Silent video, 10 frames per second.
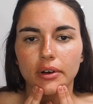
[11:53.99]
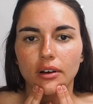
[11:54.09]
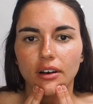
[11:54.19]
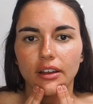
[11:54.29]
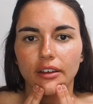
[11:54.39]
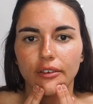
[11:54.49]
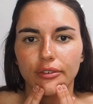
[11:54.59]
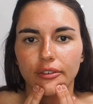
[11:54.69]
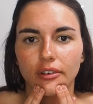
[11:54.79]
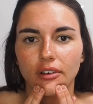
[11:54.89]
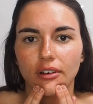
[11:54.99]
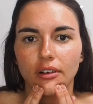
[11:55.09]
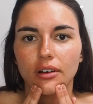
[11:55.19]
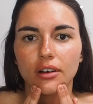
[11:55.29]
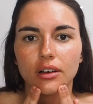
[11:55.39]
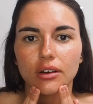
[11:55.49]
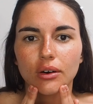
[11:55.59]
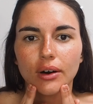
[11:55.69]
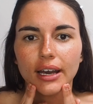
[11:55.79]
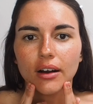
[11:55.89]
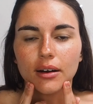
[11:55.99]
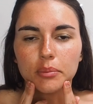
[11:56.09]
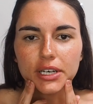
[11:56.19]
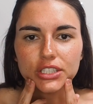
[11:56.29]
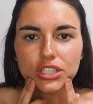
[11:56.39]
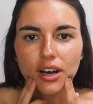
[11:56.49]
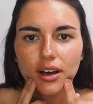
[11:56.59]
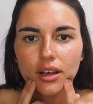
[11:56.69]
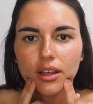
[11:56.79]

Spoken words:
kind of quite hard pressure